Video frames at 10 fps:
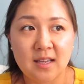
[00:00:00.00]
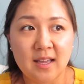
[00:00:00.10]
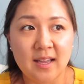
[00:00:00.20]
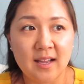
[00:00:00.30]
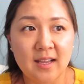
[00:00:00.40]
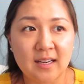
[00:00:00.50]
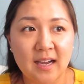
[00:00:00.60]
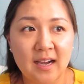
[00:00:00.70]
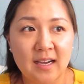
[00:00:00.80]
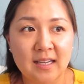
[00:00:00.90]
and the
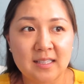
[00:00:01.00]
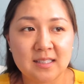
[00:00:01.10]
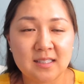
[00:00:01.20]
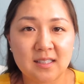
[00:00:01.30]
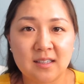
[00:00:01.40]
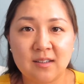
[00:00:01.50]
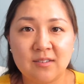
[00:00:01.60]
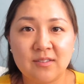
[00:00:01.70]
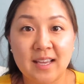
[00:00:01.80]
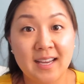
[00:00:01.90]
highs
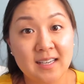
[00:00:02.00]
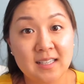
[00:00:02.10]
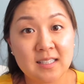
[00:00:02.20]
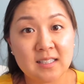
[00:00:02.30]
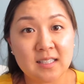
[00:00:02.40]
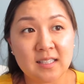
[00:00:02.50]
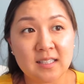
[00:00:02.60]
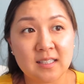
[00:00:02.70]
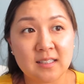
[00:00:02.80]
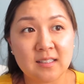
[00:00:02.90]
of 80s
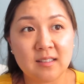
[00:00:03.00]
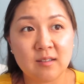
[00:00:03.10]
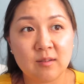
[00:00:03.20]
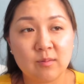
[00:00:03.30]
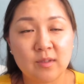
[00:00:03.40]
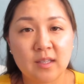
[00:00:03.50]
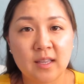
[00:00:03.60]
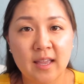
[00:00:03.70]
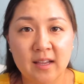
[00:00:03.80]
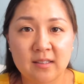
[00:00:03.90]
in
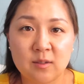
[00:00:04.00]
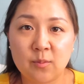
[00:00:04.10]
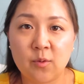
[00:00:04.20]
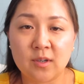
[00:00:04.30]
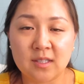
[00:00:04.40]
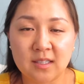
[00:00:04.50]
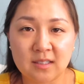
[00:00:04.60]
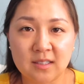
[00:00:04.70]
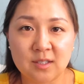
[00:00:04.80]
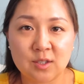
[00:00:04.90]
Cairns, Port
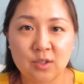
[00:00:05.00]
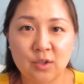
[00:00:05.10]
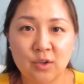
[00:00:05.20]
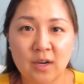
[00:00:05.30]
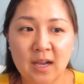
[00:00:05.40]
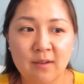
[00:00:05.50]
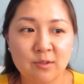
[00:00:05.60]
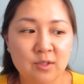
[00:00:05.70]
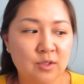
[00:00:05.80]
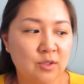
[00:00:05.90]
Douglas. So I
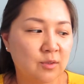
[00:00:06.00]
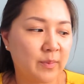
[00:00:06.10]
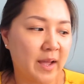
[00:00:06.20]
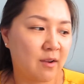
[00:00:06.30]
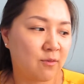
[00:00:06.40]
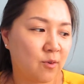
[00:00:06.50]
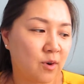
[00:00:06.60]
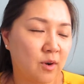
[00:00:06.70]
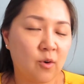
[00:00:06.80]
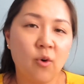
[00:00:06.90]
have to pack for
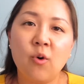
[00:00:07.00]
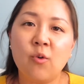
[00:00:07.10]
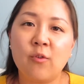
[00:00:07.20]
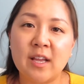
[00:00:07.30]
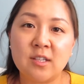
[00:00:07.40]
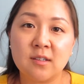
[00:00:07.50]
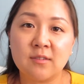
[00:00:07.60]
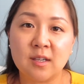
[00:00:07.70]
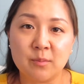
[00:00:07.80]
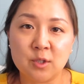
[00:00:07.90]
a whole range of
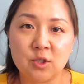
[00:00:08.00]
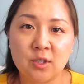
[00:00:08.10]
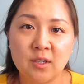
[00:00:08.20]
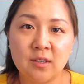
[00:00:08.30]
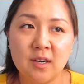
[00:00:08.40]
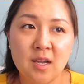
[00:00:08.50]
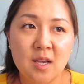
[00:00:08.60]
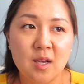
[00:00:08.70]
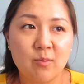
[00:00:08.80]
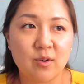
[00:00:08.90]
temperature,
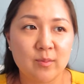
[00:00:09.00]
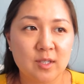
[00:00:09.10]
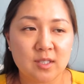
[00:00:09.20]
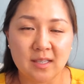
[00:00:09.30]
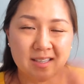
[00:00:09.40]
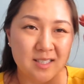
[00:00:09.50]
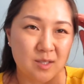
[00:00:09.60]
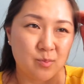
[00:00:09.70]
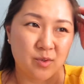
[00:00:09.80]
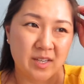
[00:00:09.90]
pretty much like
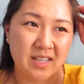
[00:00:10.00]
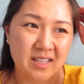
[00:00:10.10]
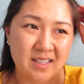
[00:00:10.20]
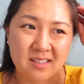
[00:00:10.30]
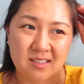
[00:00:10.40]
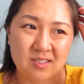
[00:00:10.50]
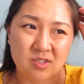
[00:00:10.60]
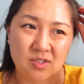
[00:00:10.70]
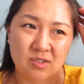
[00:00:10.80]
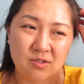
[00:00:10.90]
spring
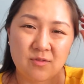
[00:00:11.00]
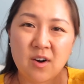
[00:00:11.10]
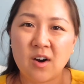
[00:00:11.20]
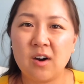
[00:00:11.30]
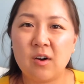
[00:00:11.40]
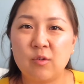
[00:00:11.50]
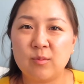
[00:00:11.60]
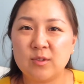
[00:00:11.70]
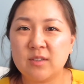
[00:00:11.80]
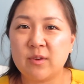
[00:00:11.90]
to fall,
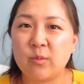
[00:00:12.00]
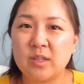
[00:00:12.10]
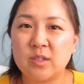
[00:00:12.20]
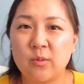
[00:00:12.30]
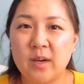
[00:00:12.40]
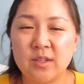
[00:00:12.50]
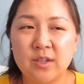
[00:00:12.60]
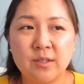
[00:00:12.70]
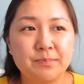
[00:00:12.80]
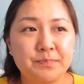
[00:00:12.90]
almost even winter
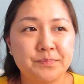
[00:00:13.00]
weather.